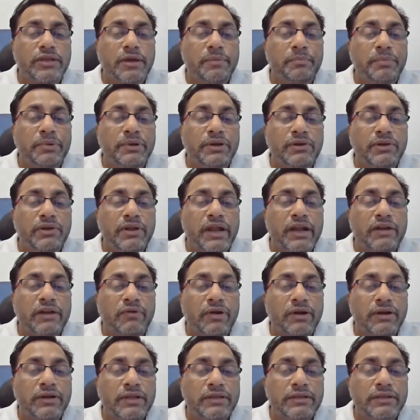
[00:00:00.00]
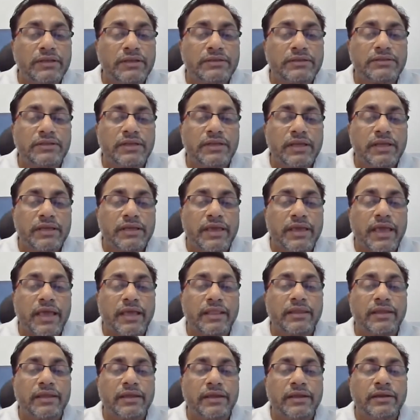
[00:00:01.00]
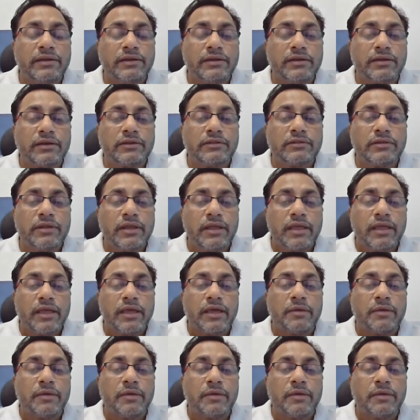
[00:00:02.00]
competitive advantages can in turn